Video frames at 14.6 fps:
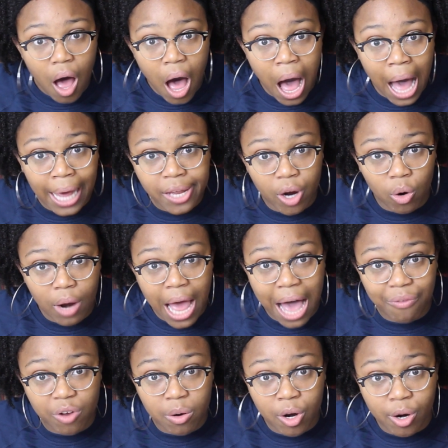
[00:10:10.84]
I don't
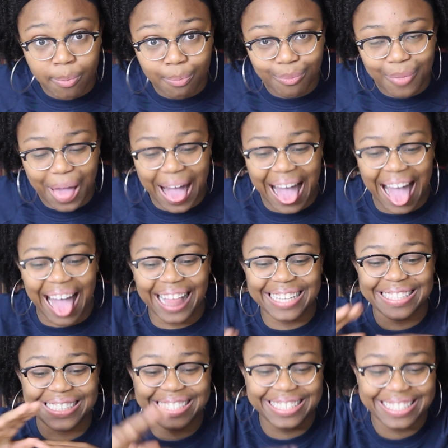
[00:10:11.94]
have it in there.
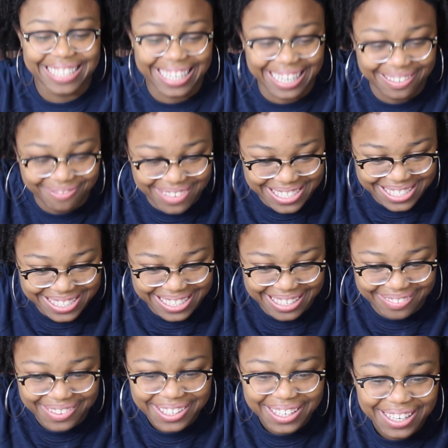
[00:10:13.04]
I messed up.